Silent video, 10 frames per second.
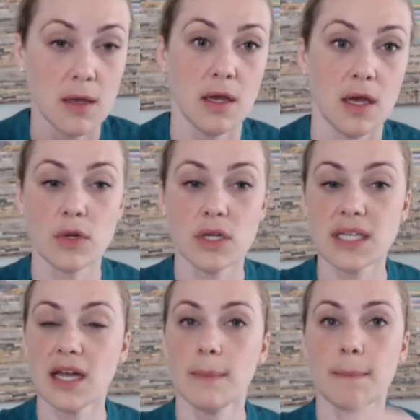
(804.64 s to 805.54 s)
And we're just
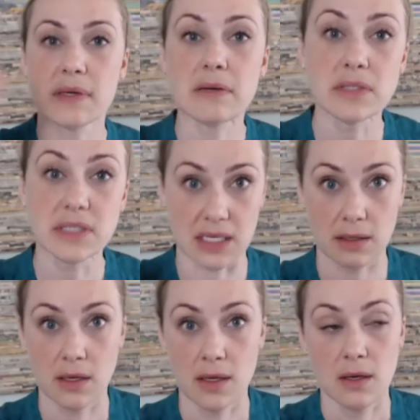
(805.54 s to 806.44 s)
kind of
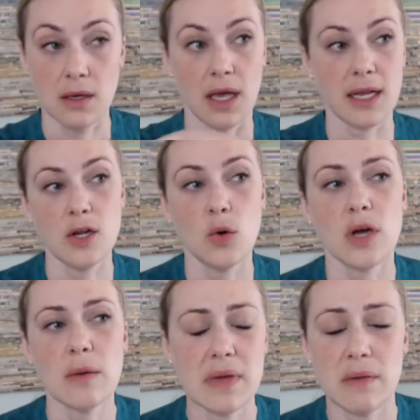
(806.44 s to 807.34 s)
building and I know it
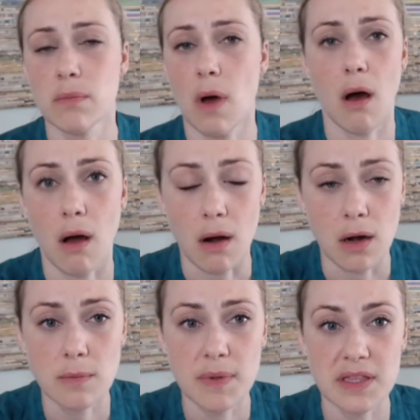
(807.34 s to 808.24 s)
can be
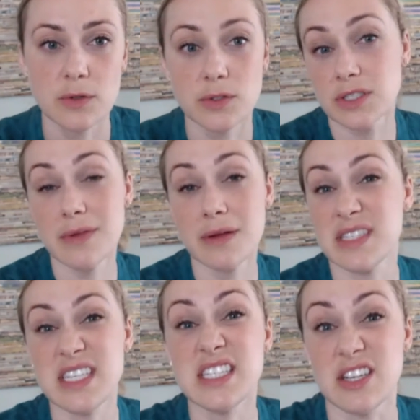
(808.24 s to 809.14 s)
hard, but those are sometimes
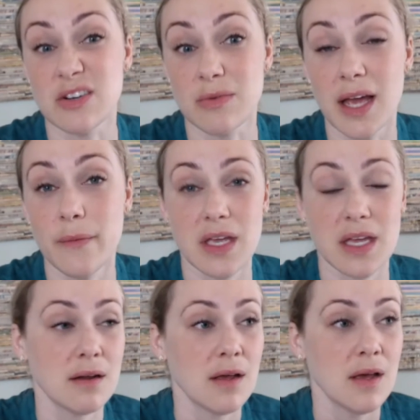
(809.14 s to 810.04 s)
easier, right? We
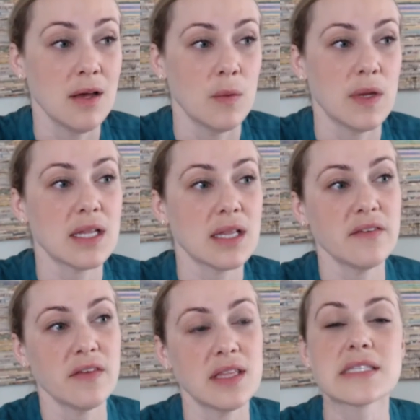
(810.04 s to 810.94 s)
can we can live
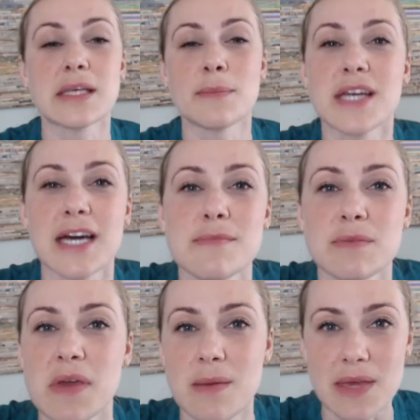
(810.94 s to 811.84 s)
in the sometimes
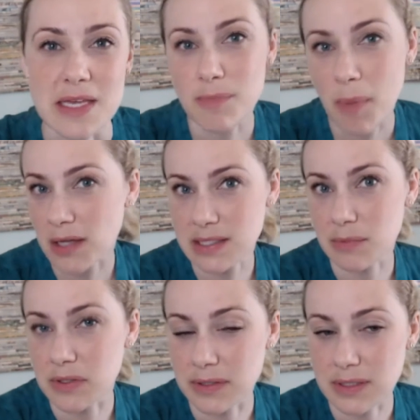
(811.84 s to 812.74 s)
maybes,
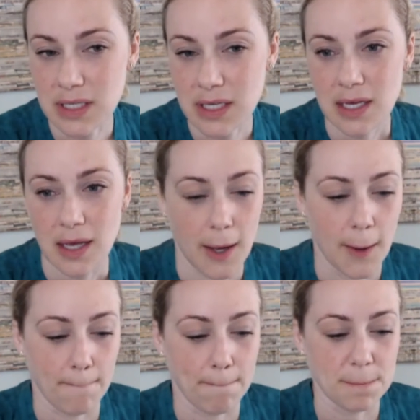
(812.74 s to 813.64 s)
possibles.
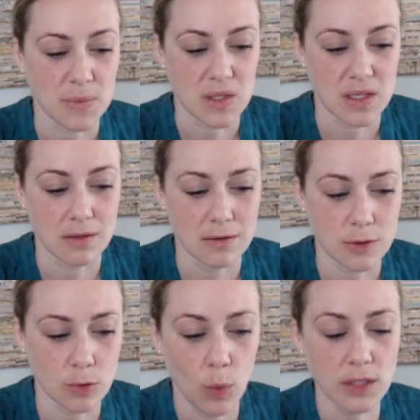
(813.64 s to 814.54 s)
Um,
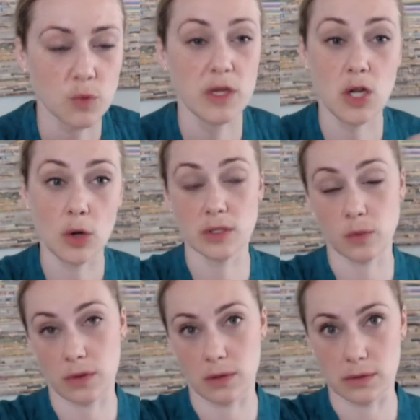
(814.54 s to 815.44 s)
so once we notice
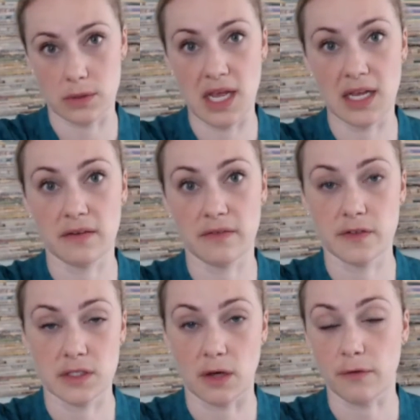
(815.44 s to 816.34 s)
what those negative
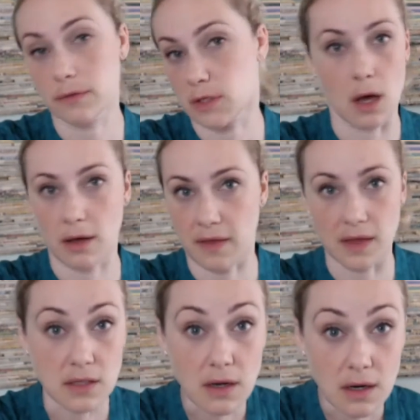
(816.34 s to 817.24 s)
self-talk
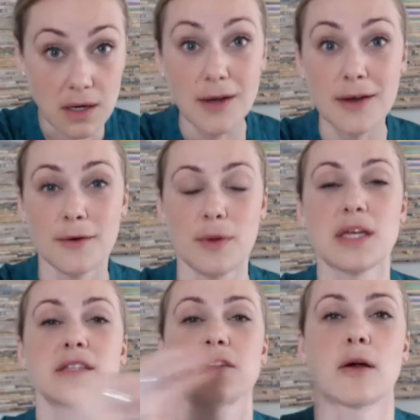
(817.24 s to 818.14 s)
things are, we
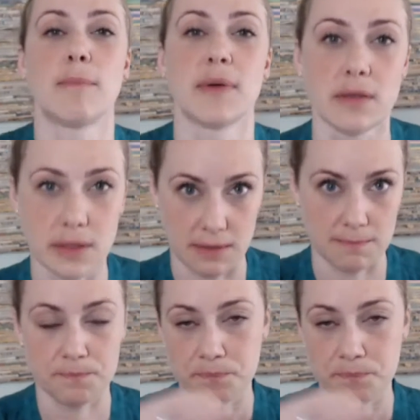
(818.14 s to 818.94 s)
can start building